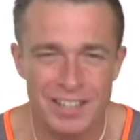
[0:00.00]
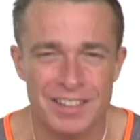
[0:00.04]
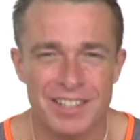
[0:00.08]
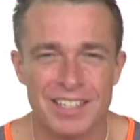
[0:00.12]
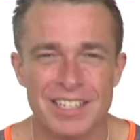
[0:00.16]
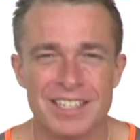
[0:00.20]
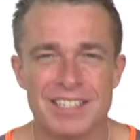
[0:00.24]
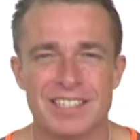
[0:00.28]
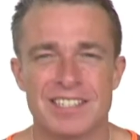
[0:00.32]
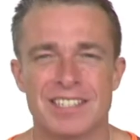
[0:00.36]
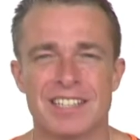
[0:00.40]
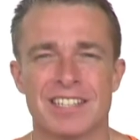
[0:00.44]

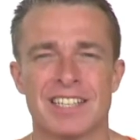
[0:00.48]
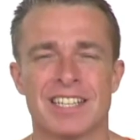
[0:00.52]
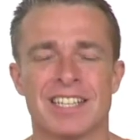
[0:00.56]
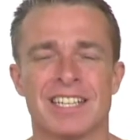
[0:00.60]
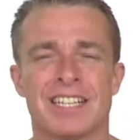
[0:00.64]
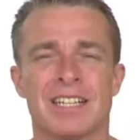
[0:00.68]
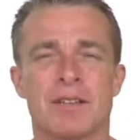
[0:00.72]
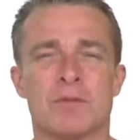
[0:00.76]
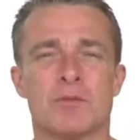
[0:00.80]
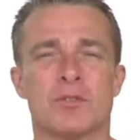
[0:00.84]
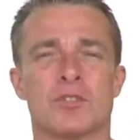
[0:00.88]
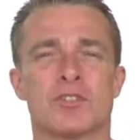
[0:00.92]
this.
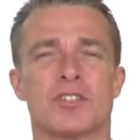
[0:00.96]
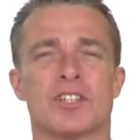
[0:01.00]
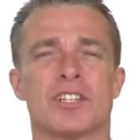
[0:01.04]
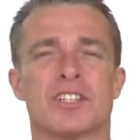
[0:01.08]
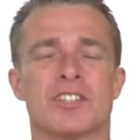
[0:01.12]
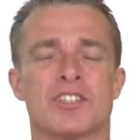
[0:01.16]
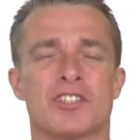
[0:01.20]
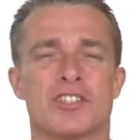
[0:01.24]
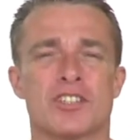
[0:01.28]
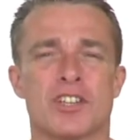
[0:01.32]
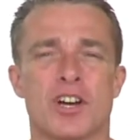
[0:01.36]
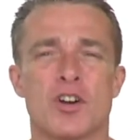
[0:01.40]
We're trying to
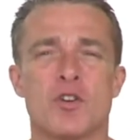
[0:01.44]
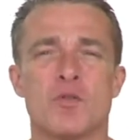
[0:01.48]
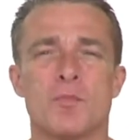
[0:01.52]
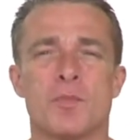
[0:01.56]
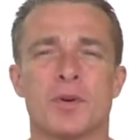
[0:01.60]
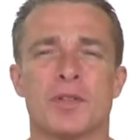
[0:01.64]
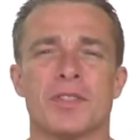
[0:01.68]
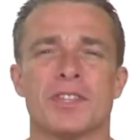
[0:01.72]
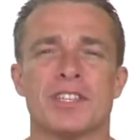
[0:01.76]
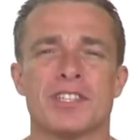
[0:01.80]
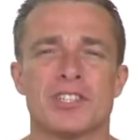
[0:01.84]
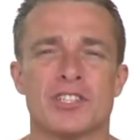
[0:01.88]
just
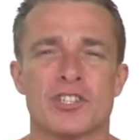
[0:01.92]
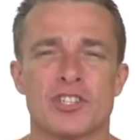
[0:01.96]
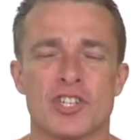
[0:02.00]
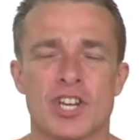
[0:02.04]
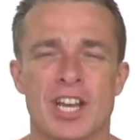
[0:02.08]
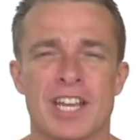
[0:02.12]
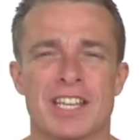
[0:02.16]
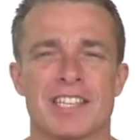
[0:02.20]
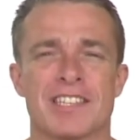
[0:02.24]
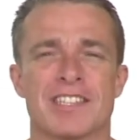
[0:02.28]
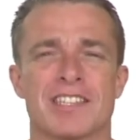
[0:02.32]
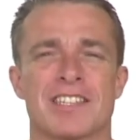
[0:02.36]
open this
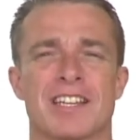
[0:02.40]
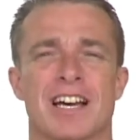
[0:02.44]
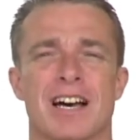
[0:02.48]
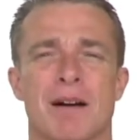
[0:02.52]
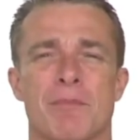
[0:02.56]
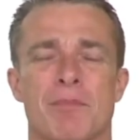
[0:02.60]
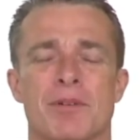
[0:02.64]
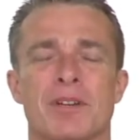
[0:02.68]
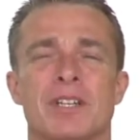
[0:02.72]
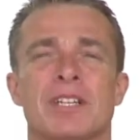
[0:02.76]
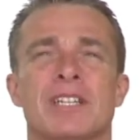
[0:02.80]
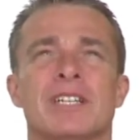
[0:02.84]
chest
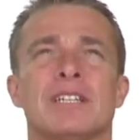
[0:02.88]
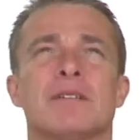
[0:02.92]
up,